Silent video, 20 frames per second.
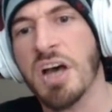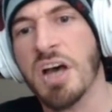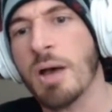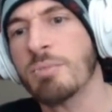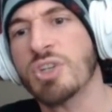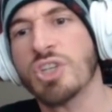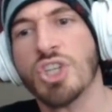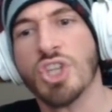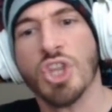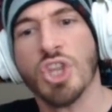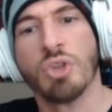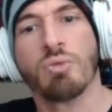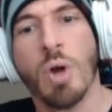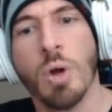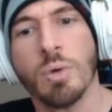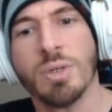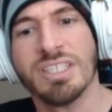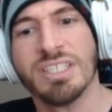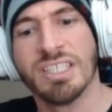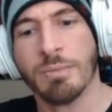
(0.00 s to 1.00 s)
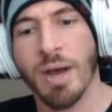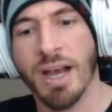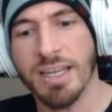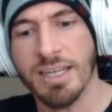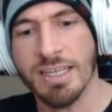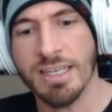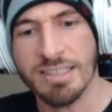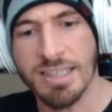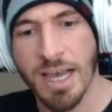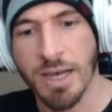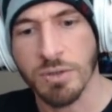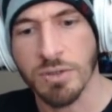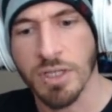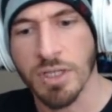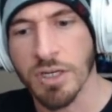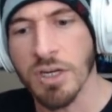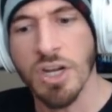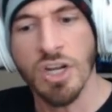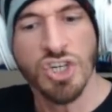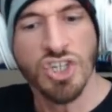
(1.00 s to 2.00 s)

I'm just throwing some ideas out there.